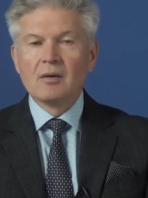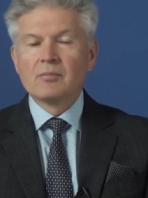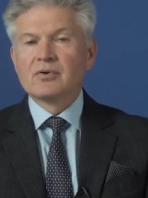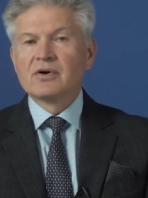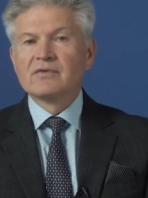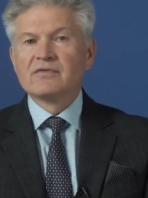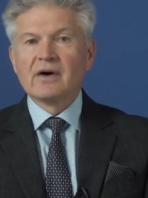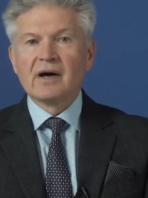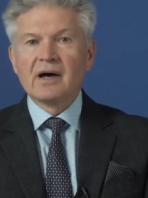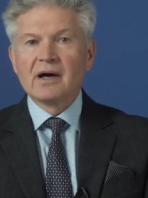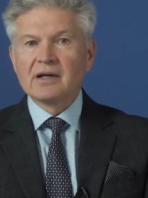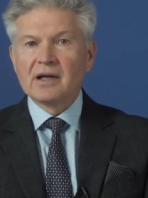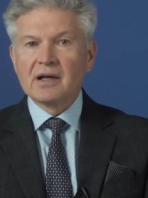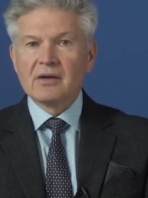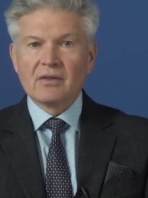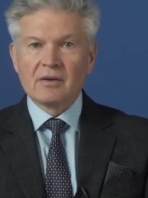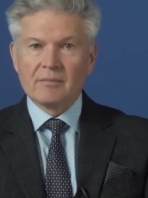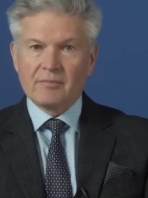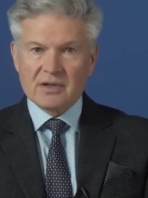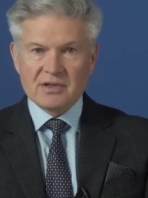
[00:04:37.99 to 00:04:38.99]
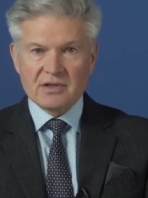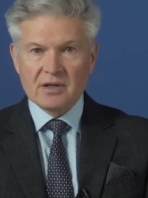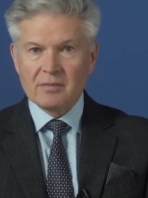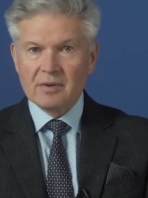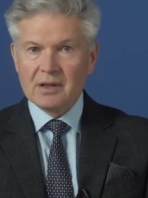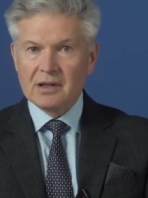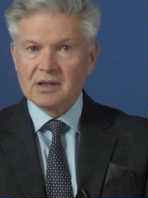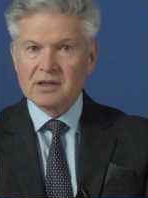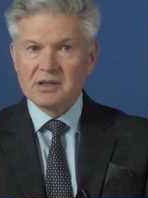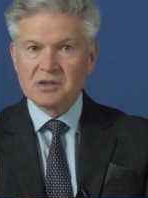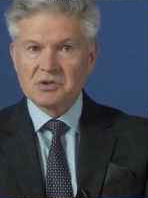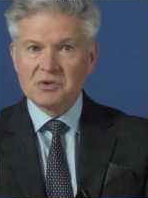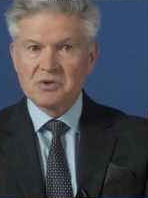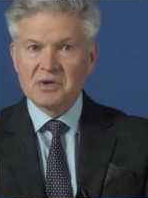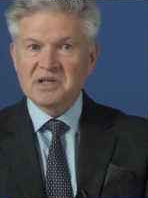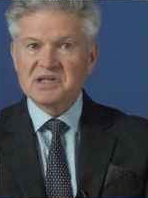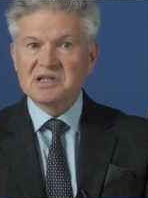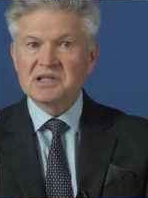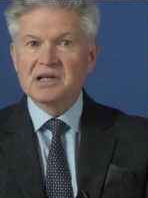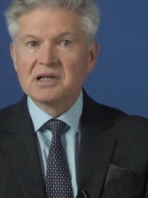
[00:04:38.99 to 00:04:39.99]
provided the possibility to
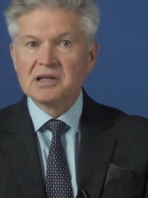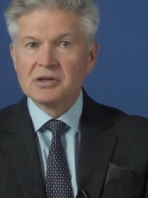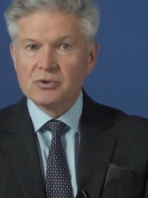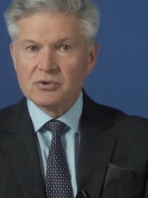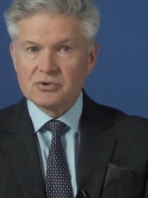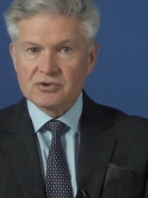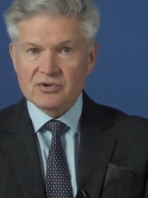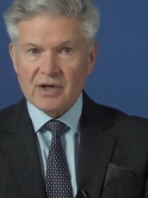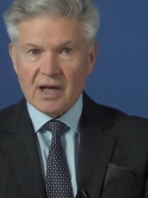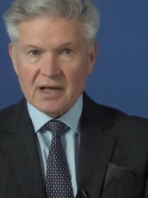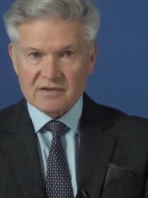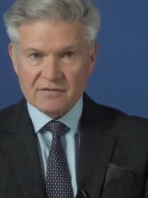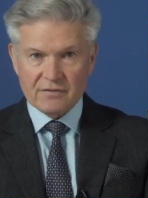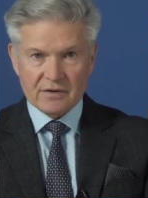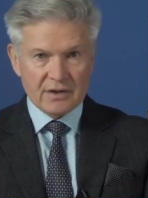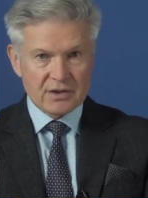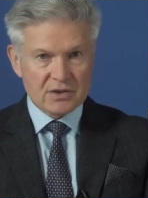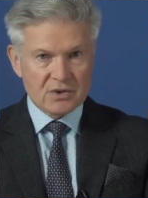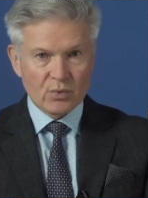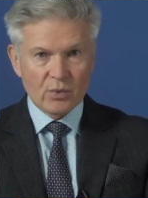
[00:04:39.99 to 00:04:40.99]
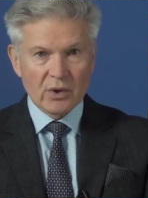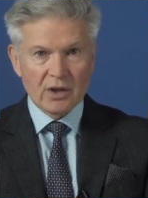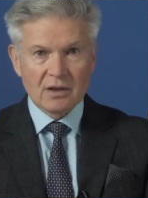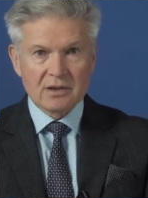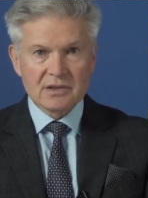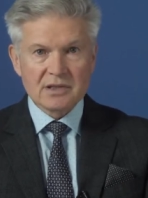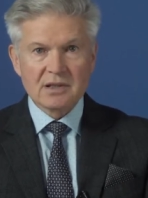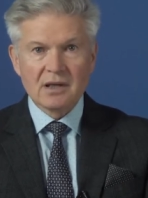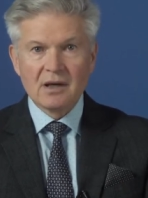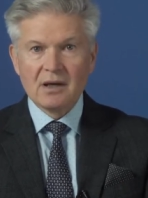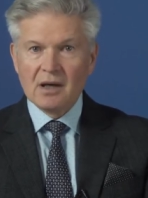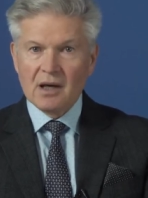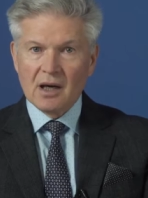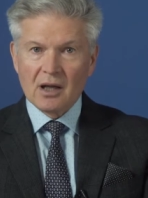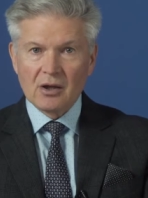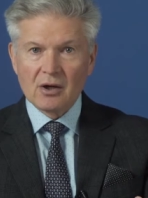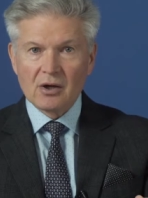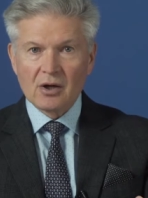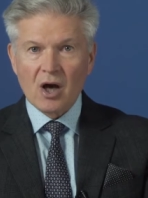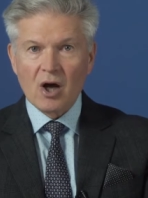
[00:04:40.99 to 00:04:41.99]
exclude transverse welds
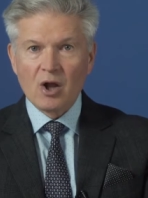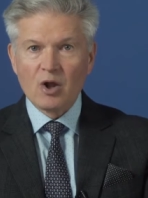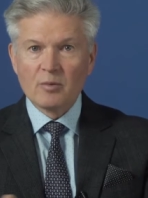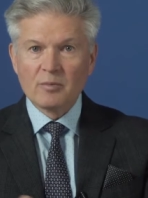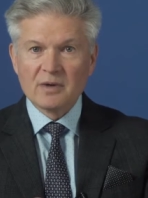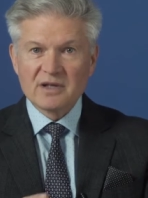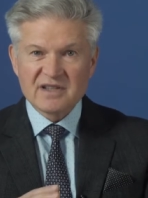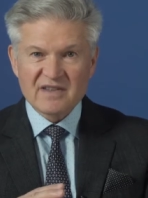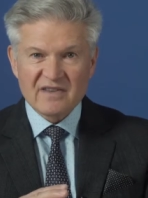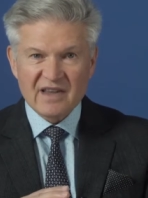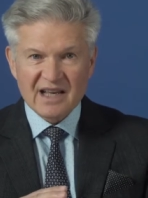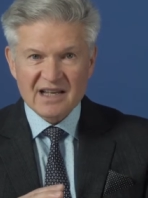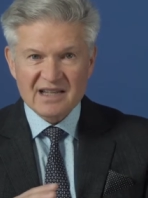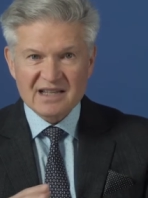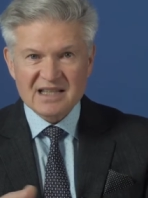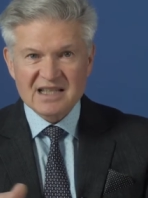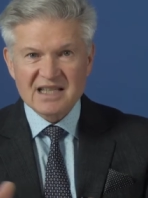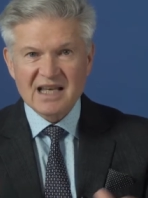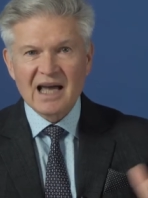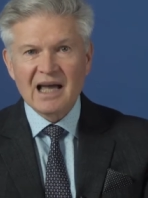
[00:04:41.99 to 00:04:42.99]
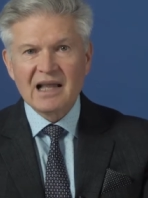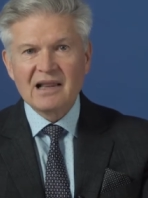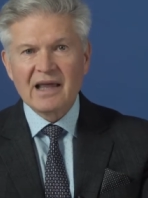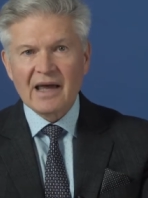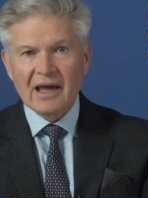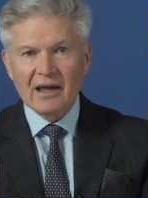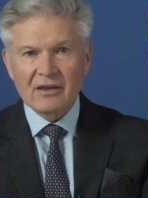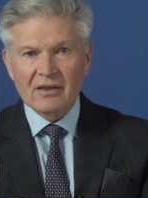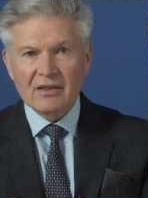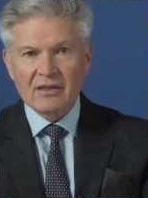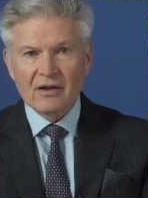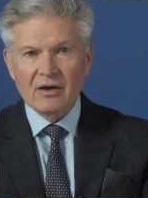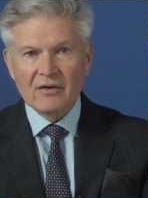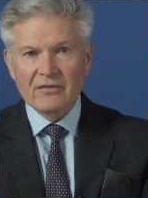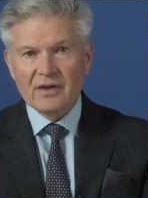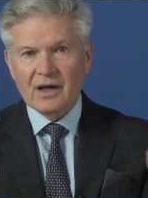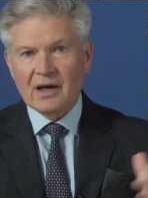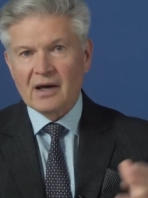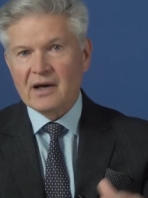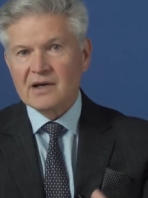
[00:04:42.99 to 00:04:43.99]
along almost the entire length
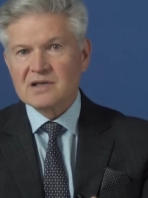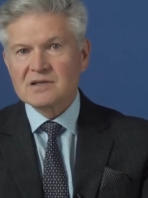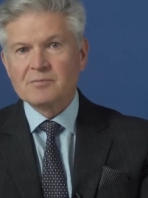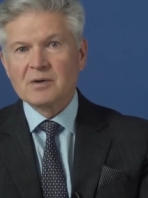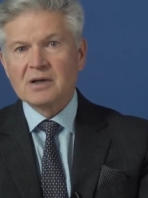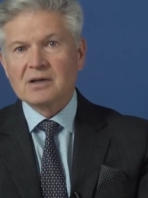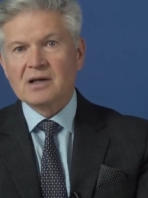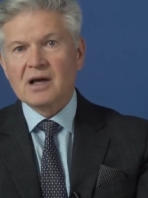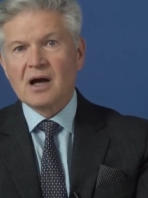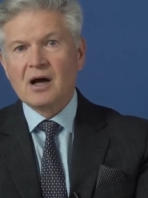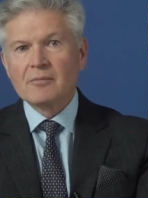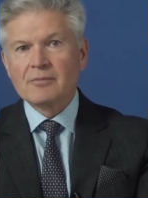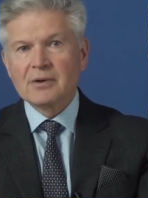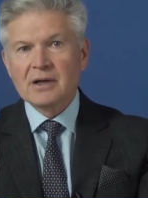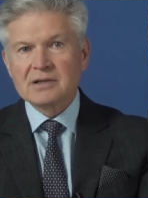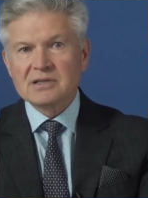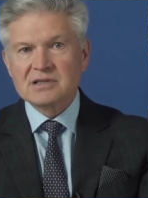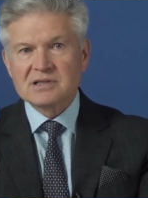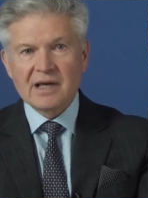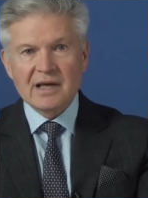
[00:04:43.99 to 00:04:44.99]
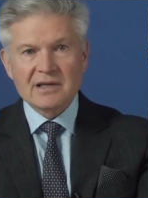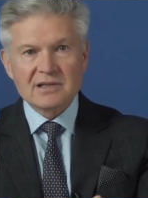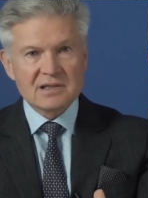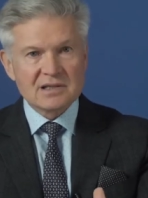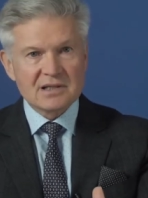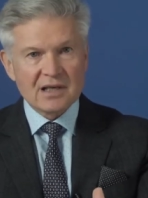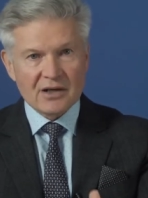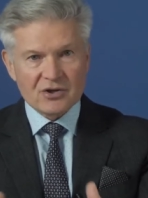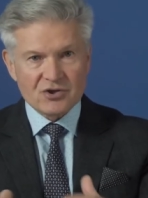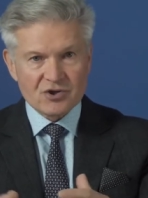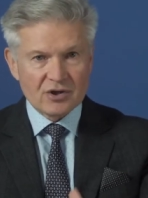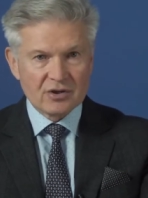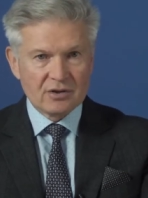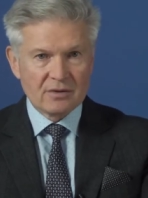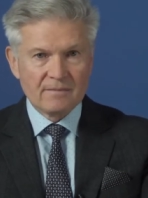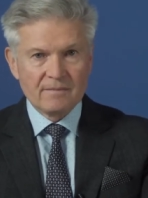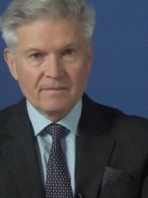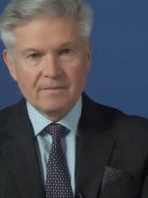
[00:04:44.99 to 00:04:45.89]
of the high-speed complex test section.